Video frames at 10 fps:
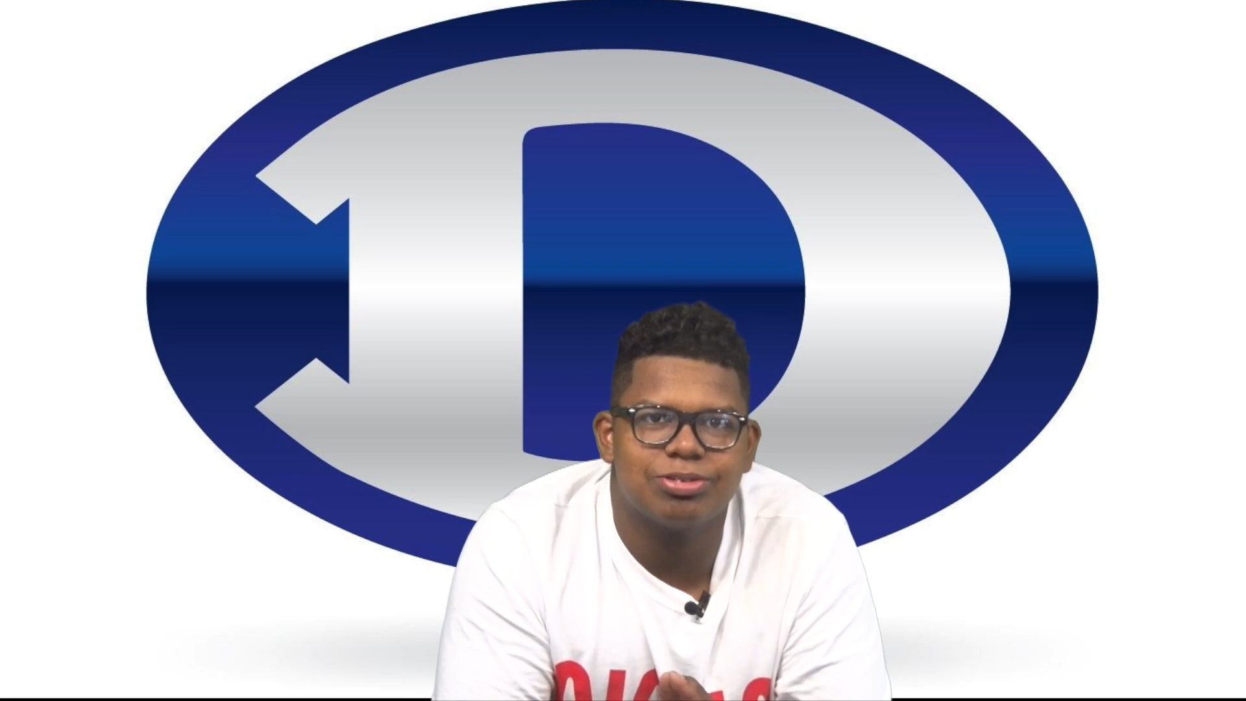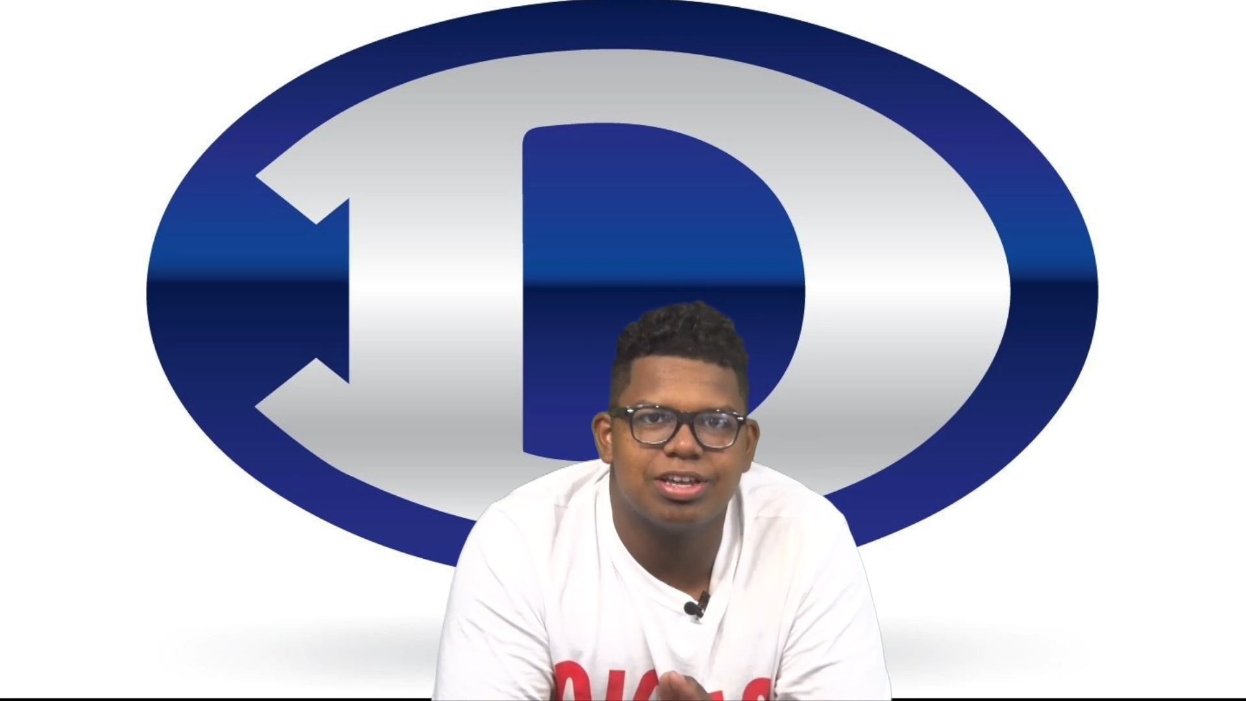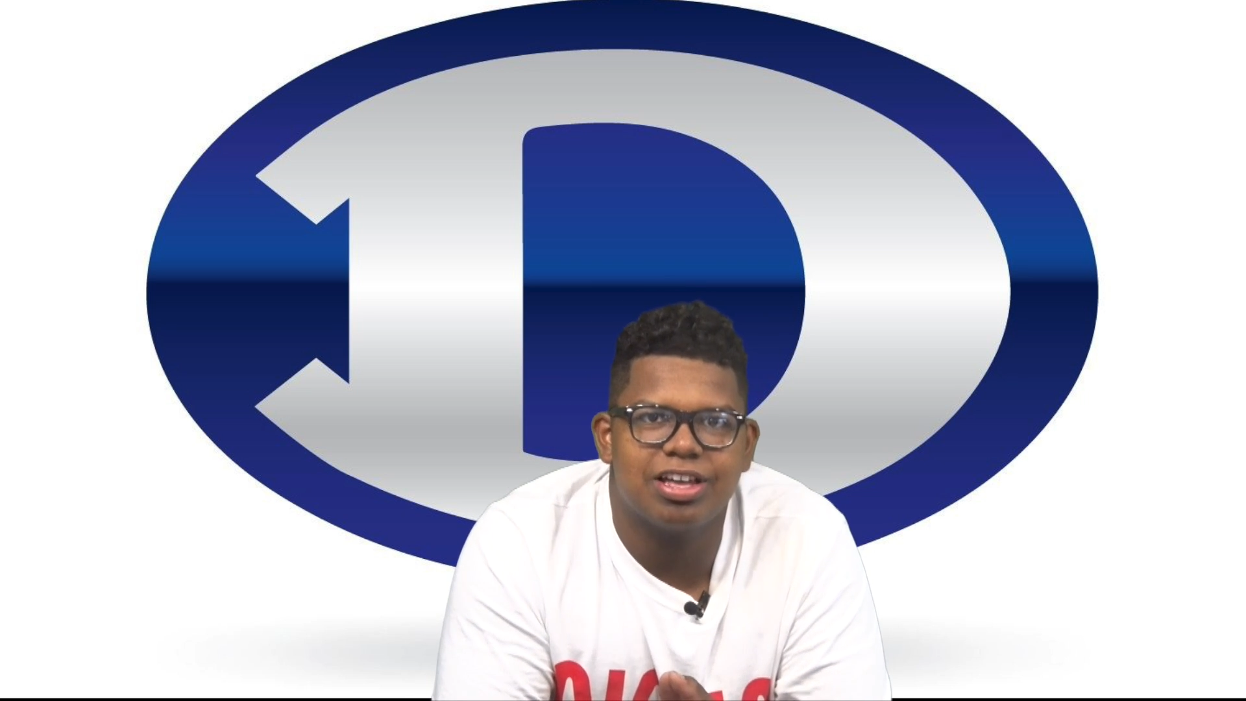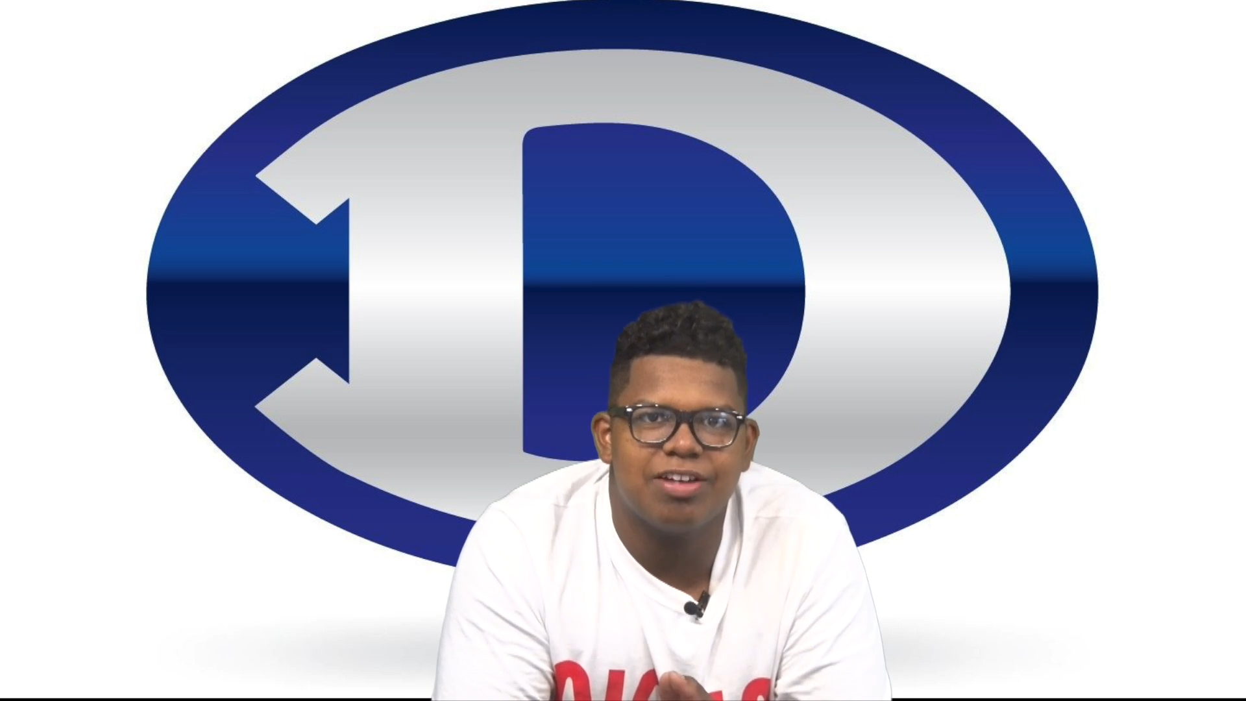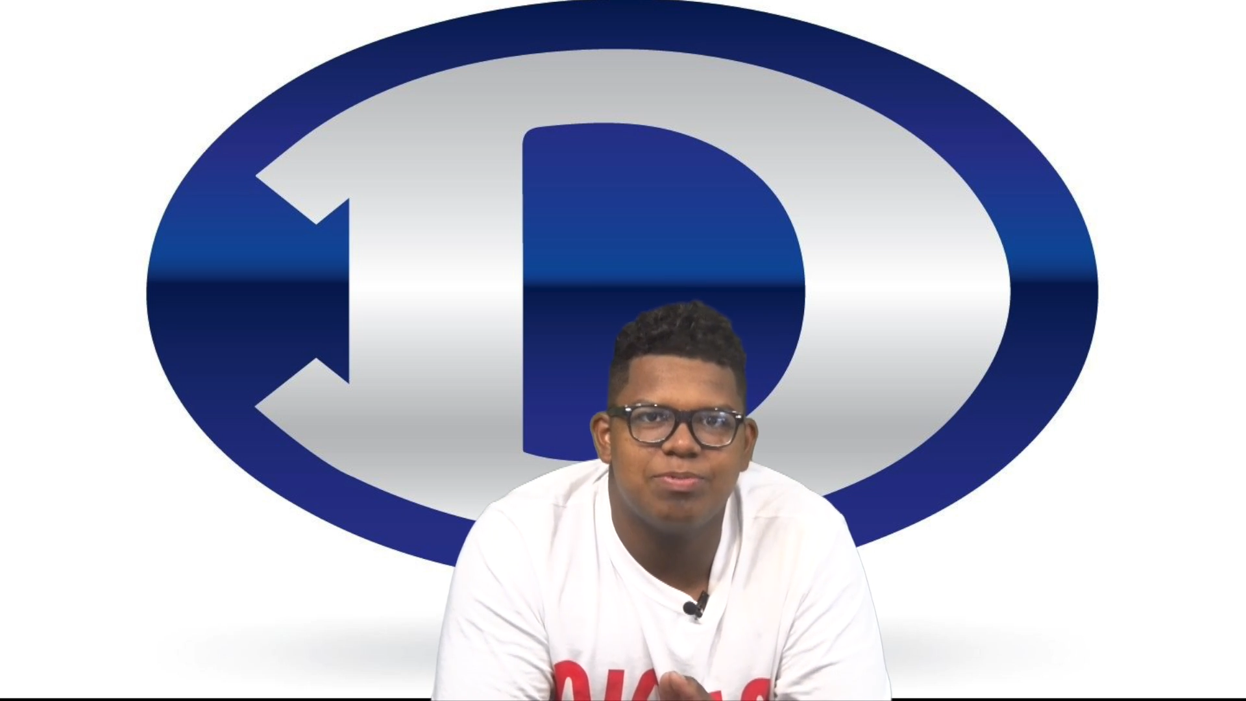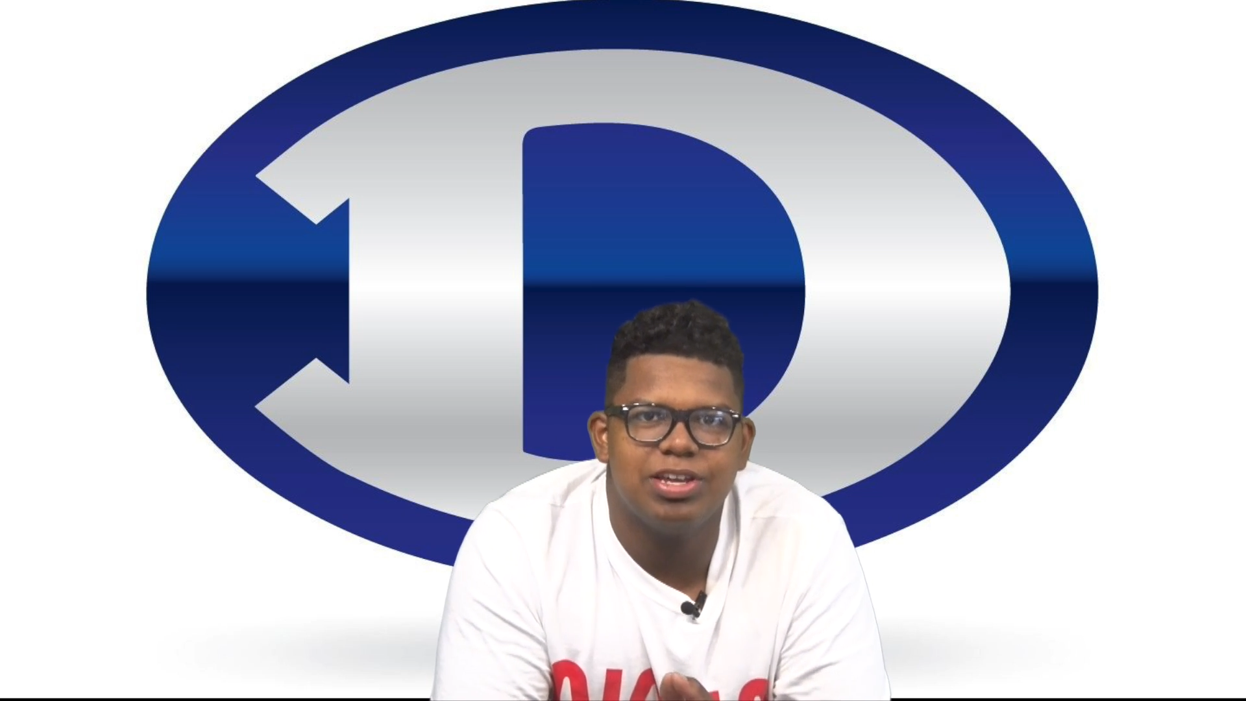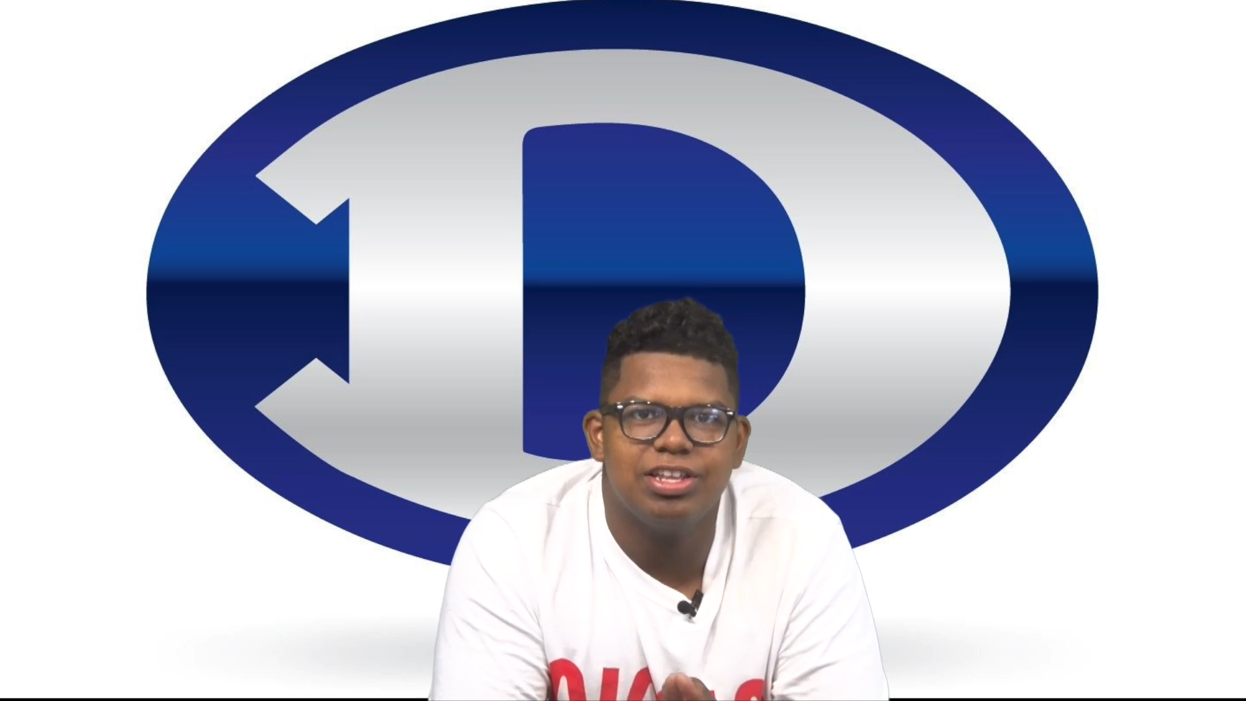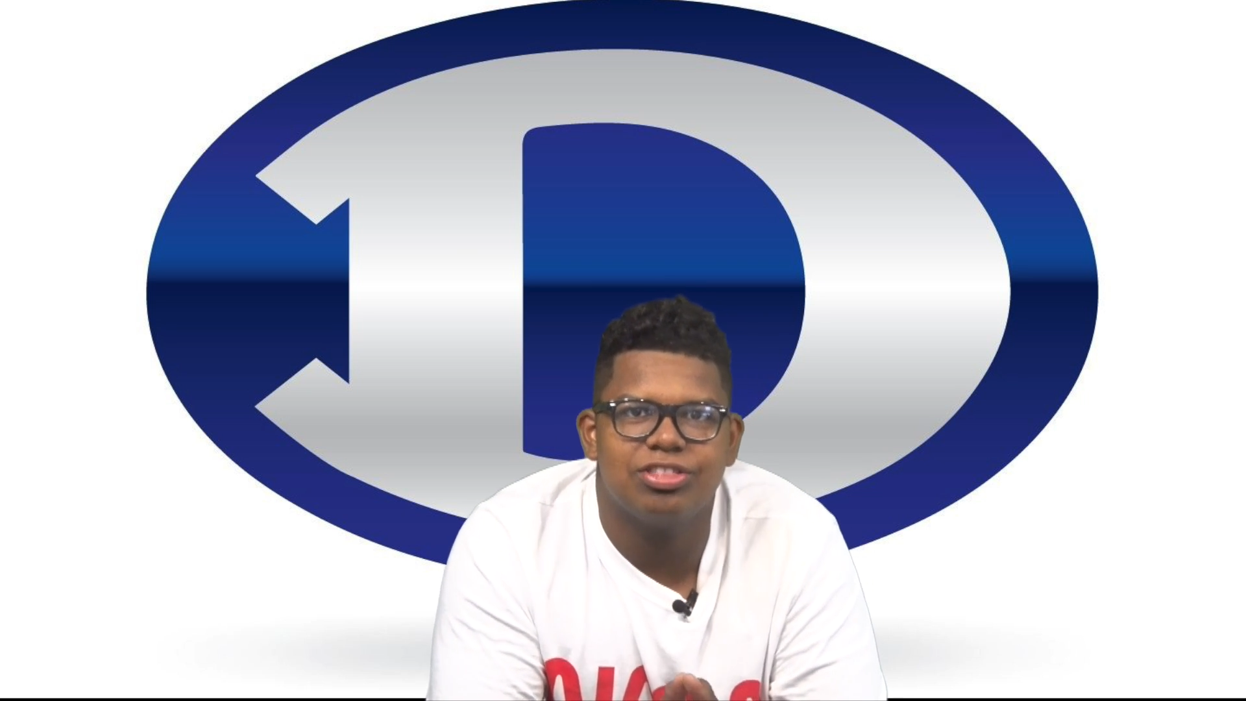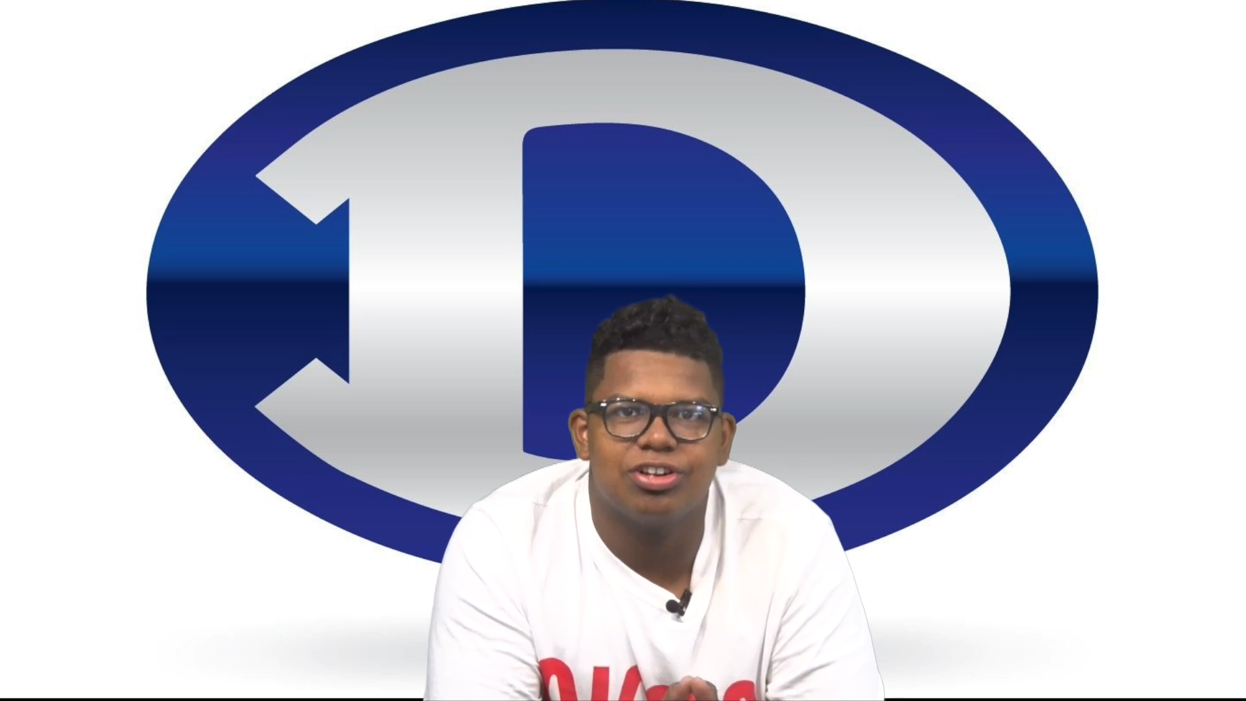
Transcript: kickoff meeting